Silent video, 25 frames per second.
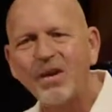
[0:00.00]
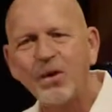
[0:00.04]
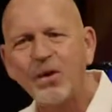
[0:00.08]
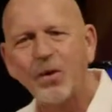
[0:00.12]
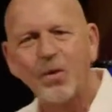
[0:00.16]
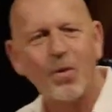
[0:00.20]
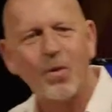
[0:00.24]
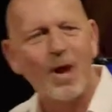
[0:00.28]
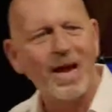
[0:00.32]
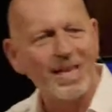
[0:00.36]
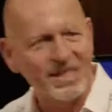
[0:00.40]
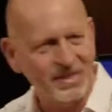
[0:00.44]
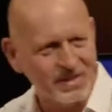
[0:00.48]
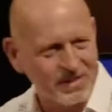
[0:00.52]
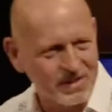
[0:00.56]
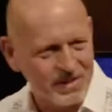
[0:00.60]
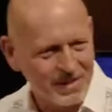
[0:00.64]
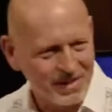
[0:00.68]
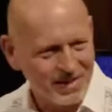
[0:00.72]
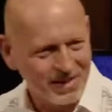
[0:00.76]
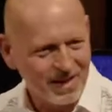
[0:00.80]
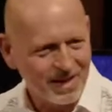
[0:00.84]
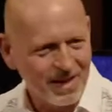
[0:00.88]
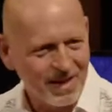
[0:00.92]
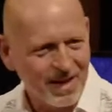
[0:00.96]
Christ.
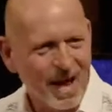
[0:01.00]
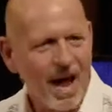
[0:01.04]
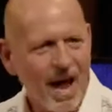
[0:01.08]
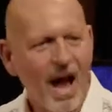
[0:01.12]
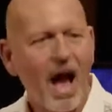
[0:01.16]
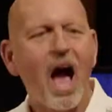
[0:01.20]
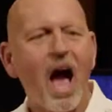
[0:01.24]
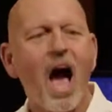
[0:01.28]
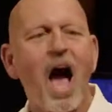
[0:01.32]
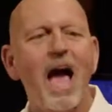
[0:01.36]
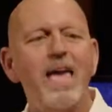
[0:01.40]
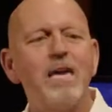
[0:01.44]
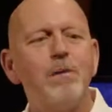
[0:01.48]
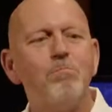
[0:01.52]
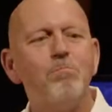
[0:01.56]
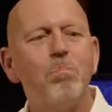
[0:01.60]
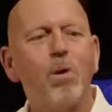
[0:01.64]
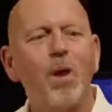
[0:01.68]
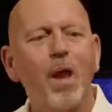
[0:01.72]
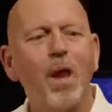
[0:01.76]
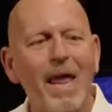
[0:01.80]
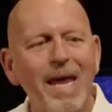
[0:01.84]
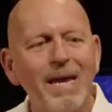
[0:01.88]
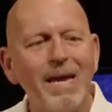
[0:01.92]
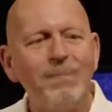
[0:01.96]
I am
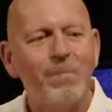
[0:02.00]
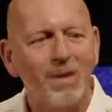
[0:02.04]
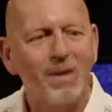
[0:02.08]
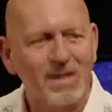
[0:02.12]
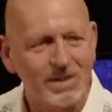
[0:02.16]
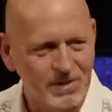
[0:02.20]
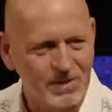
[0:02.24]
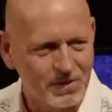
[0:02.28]
blameless